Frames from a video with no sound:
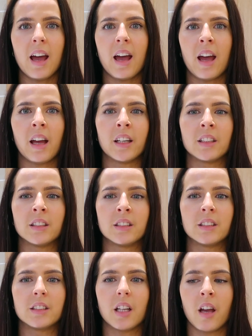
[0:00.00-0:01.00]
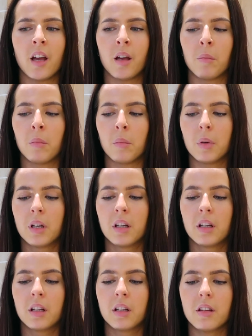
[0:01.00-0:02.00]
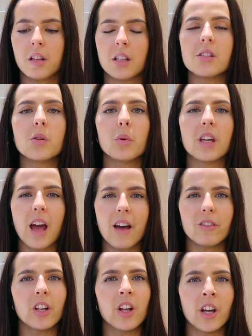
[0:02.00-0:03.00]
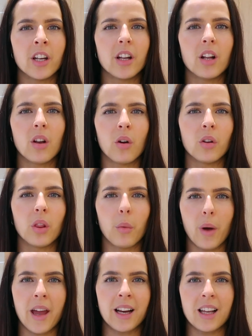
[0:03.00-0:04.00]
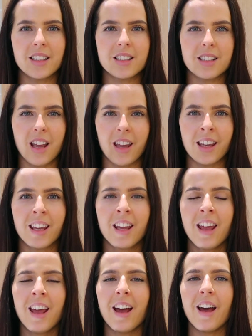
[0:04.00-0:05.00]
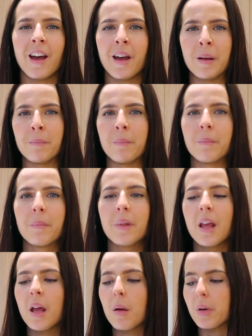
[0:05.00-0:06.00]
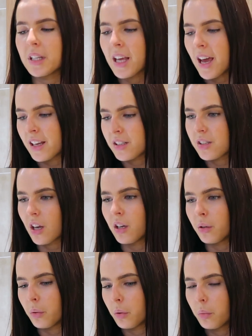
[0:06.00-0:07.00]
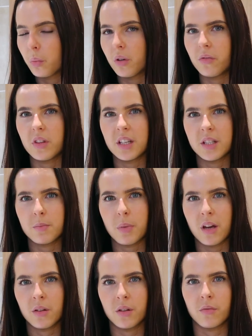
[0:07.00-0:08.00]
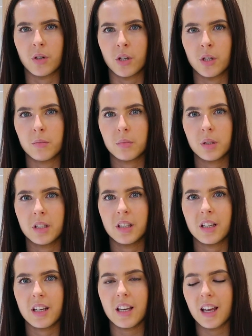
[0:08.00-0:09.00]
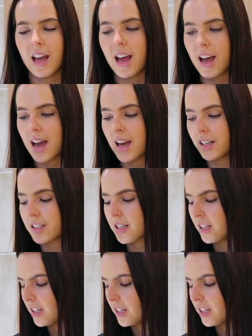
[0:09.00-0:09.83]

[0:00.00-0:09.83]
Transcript: and things that we have learned along the way, let's say. But yeah, so with this bathroom, it had